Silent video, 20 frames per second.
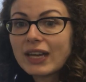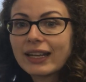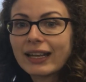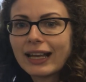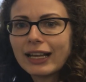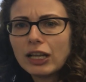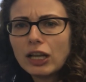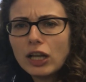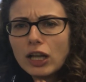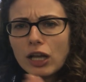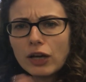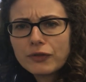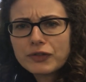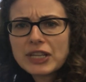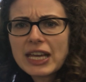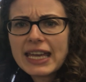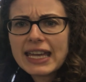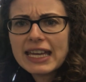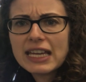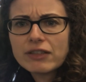and I loved
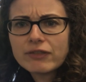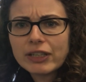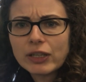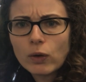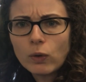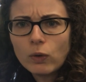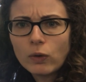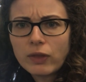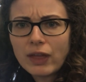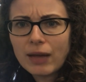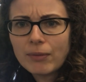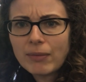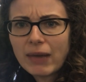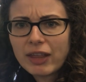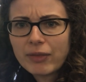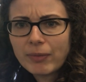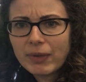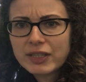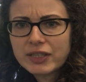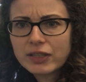hearing all that
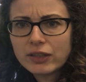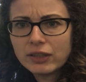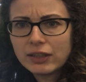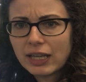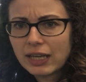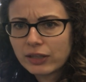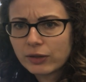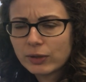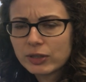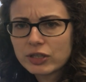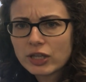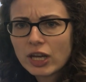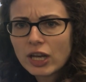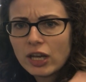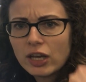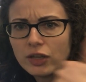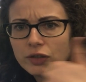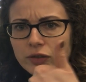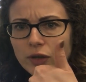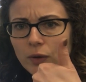mathematical language.
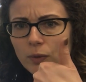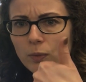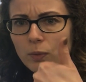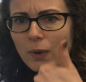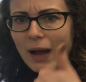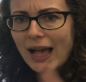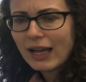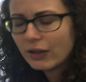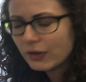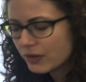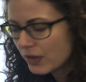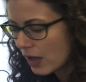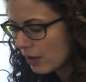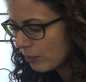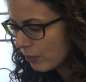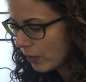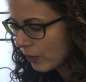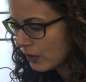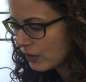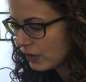So well done,
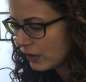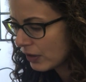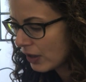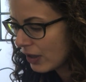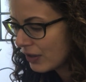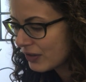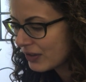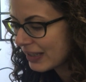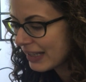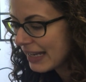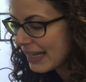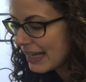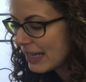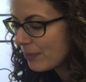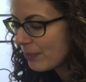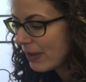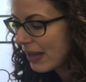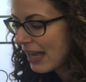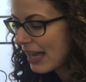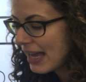boys and girls,
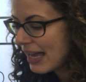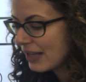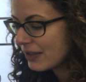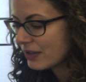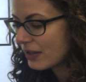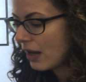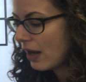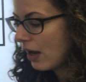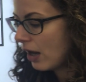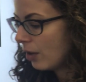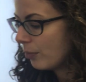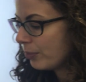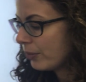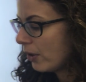keep it up.